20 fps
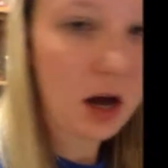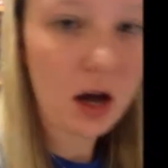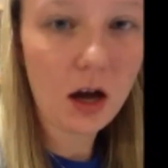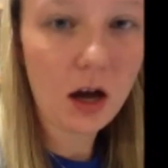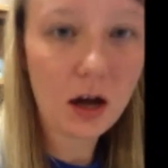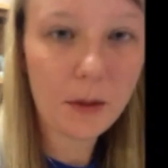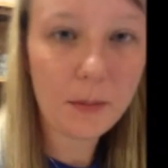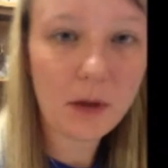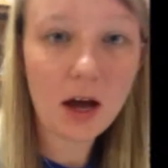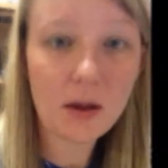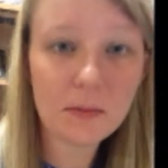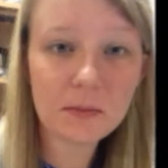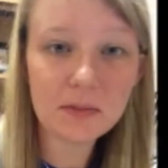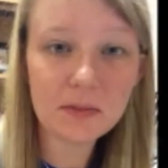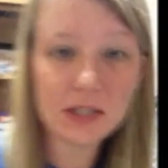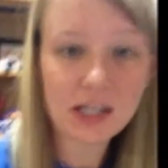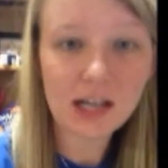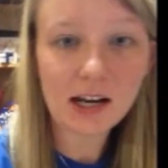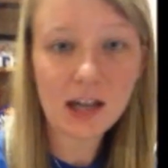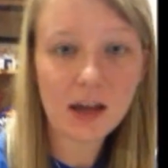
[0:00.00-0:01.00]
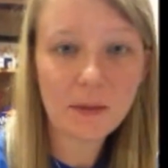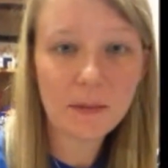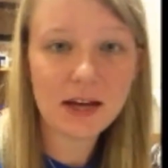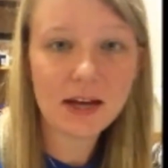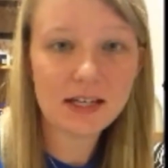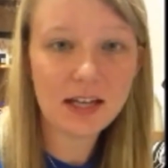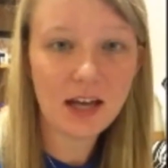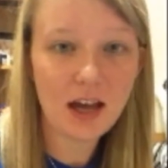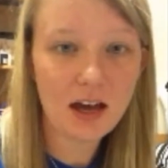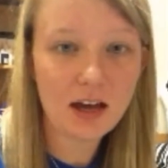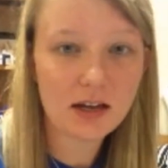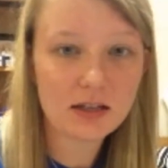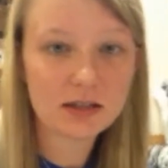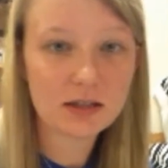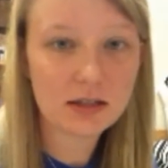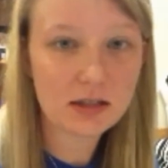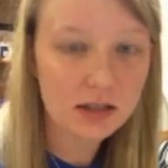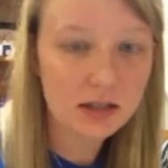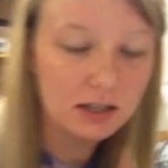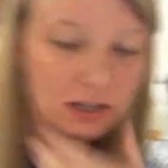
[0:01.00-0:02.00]
Um, I'm sitting at my
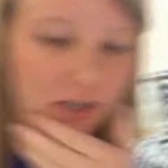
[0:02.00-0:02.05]
desk